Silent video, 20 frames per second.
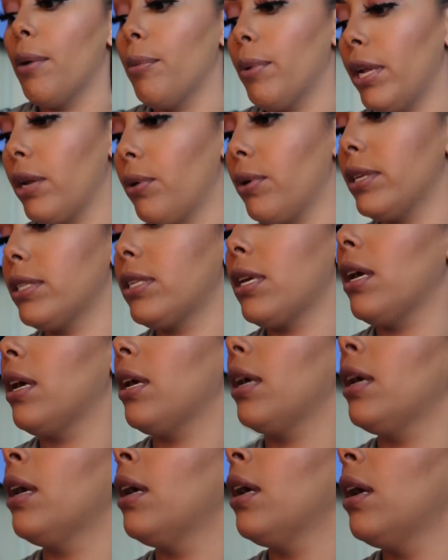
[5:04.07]
but anyways,
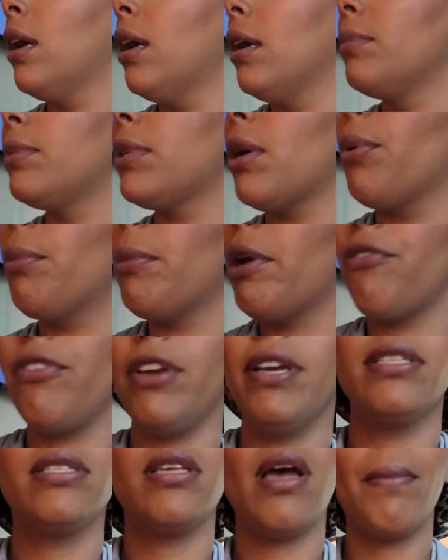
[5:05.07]
done with my
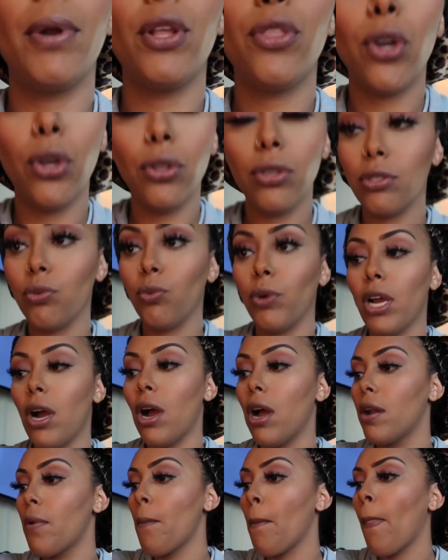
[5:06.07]
face. I'm gonna throw this wig
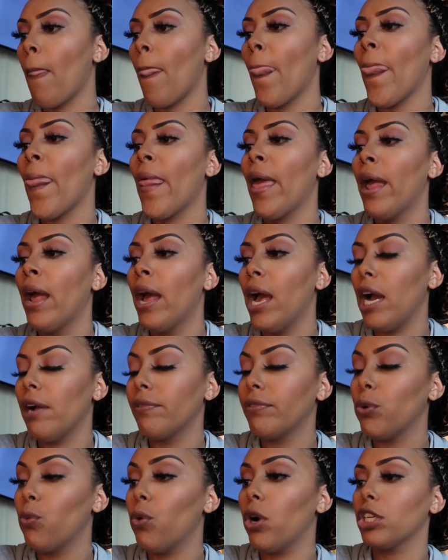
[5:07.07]
on. I have
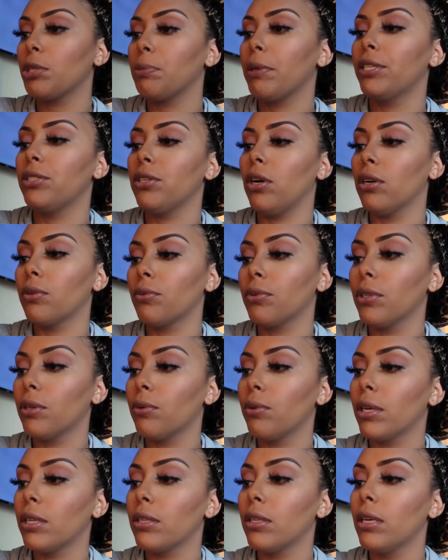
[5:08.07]
to wash my dog really
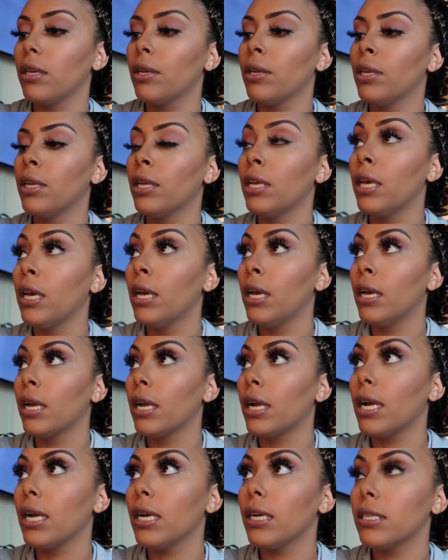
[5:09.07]
quickly
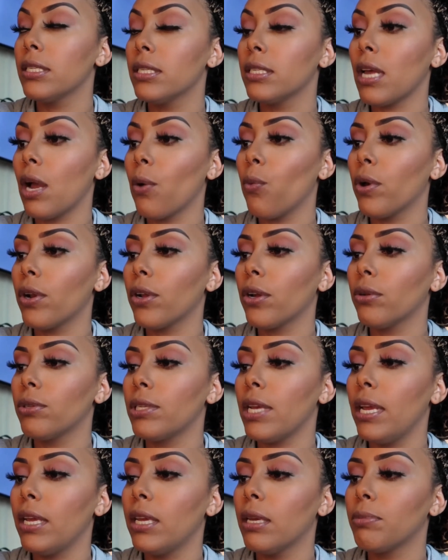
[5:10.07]
because I want to go
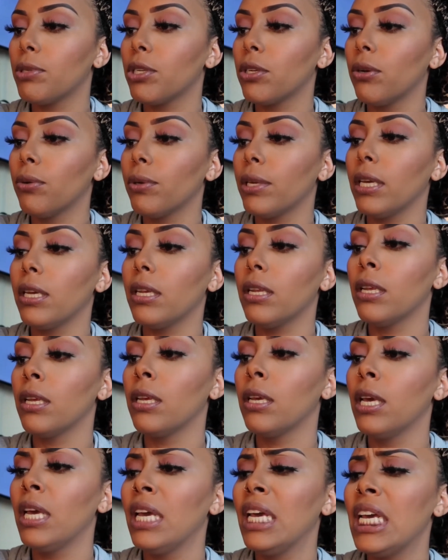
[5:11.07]
take him to go get
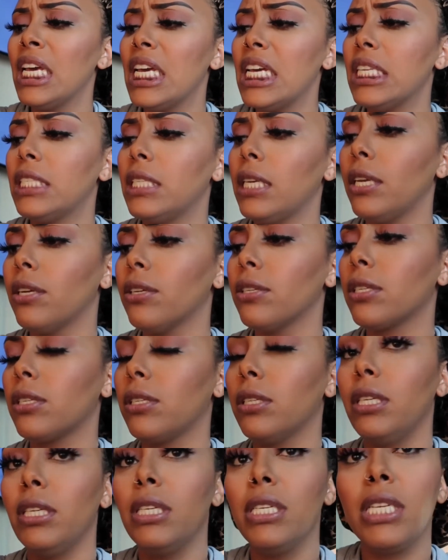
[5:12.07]
his ears
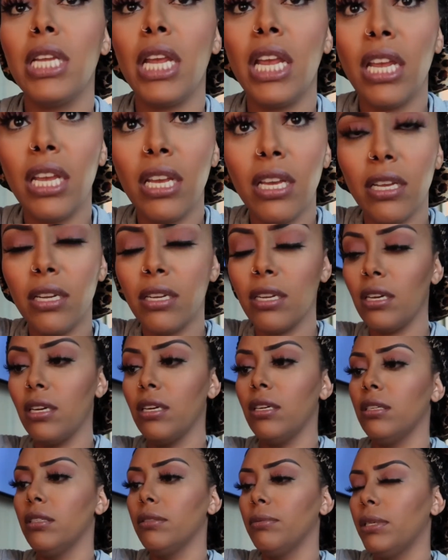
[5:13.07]
cleaned and
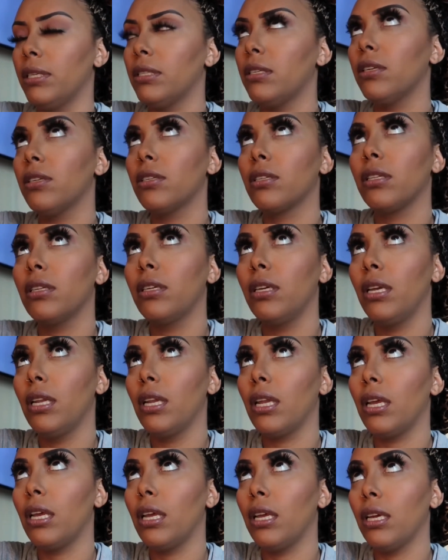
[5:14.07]
um, his ears cleaned
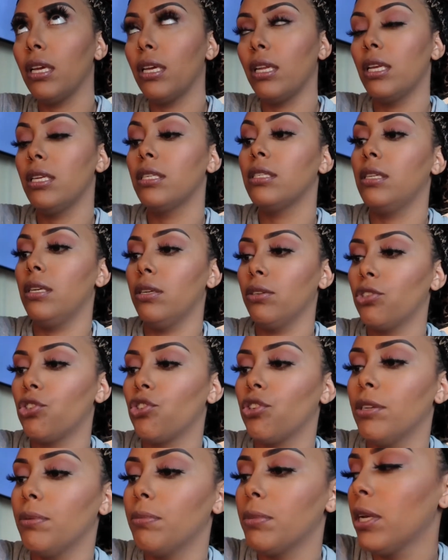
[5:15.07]
and his nails
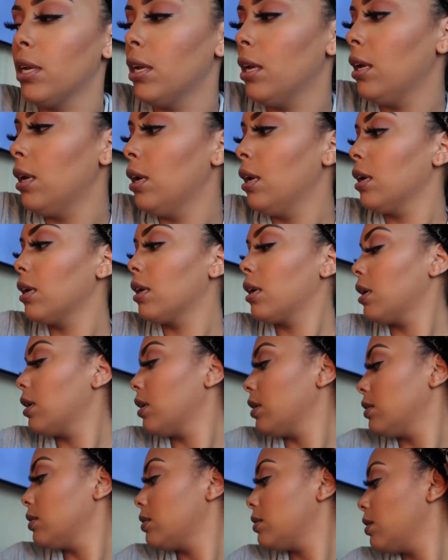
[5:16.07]
trimmed
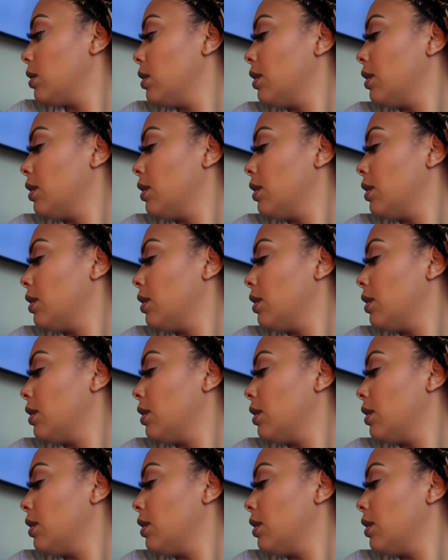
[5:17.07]
because